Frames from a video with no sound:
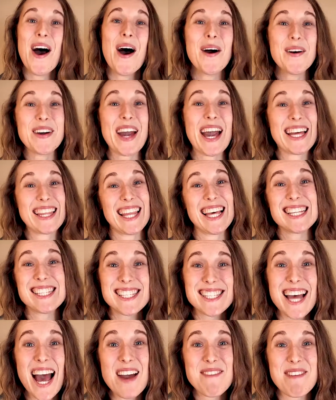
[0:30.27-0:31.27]
Okay, let's
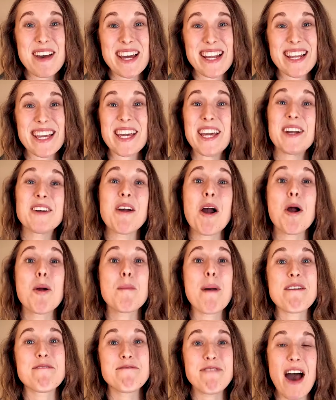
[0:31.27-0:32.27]
dive in. Here are
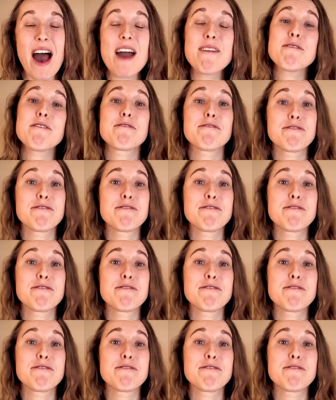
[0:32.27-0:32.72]
my five